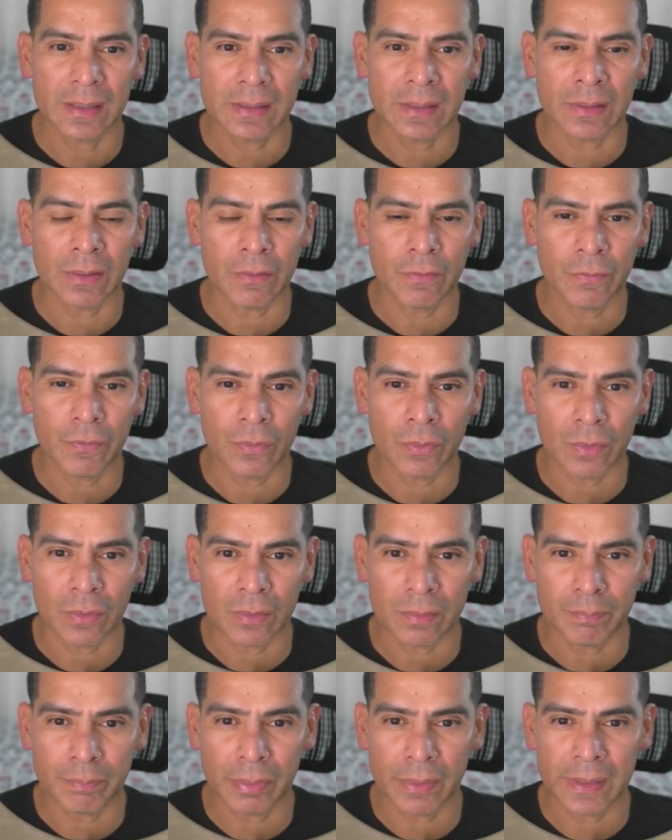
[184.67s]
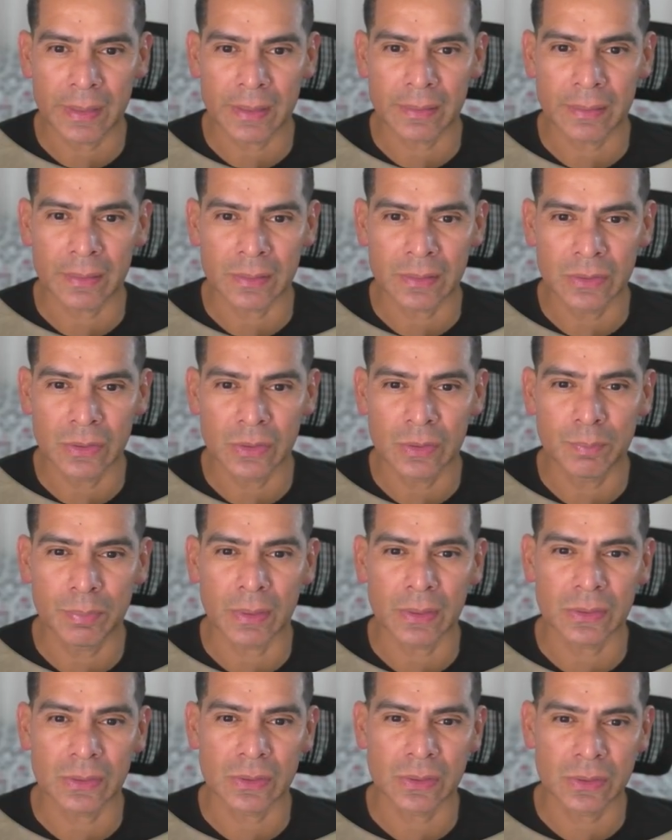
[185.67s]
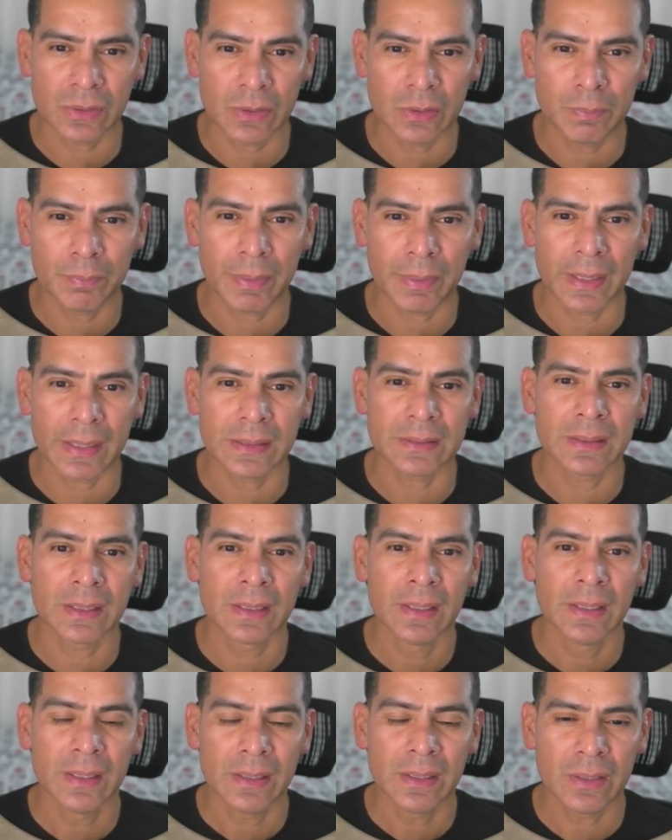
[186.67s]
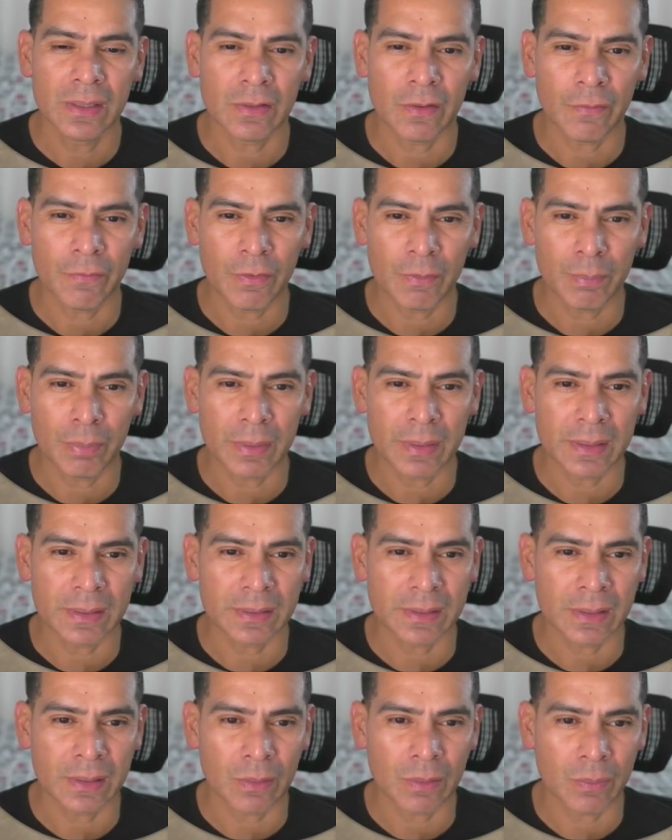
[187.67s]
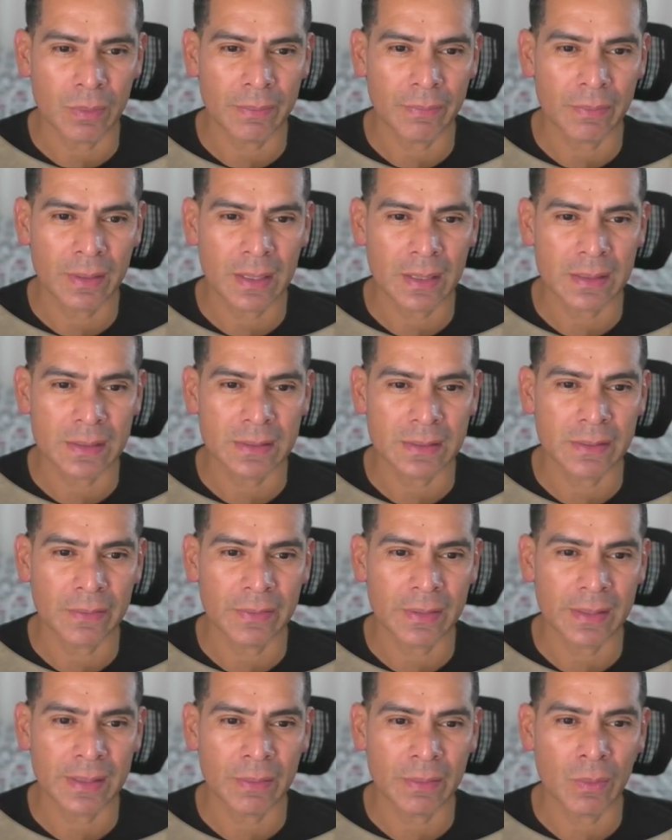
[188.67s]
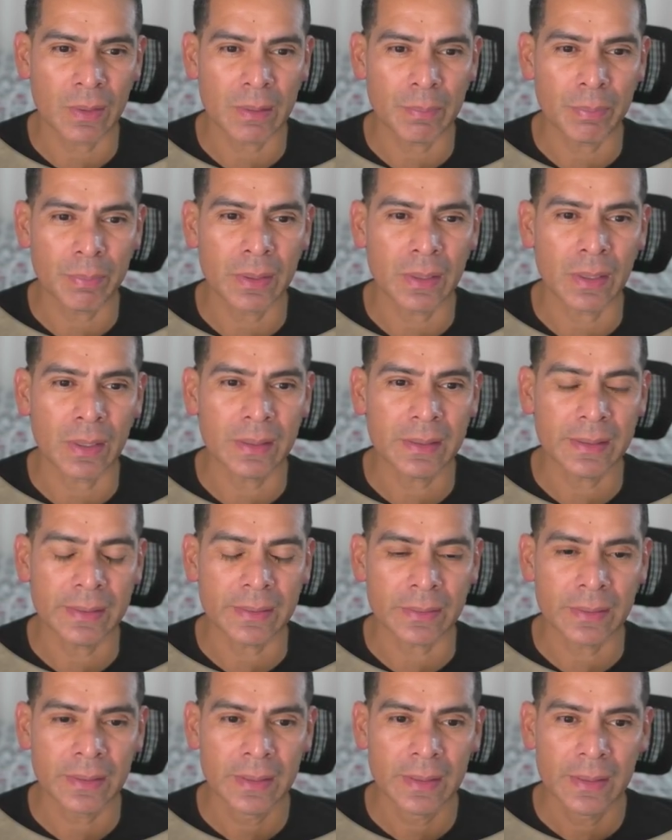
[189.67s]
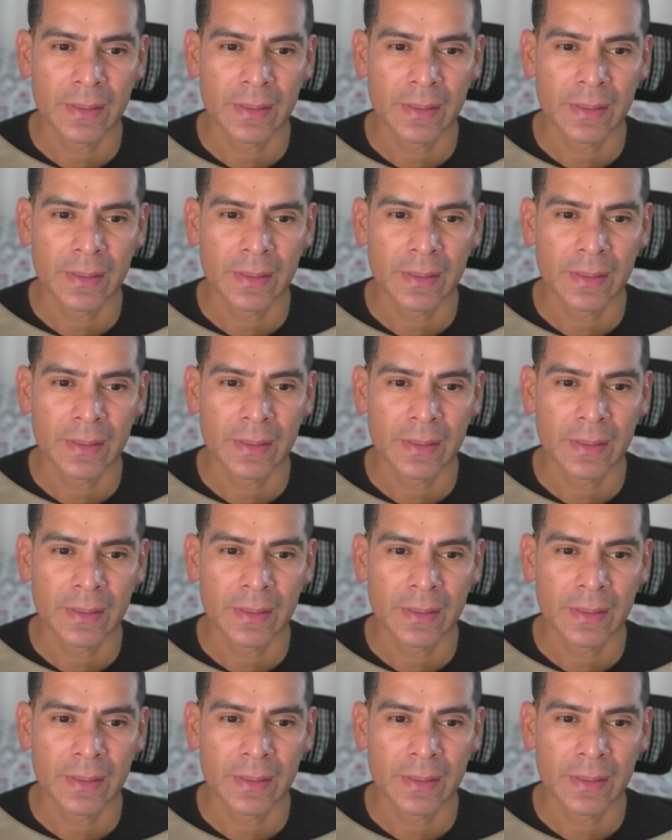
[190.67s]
For putting their toothbrushes, toothpaste, for putting, whatever kind of stuff that they want to put on here.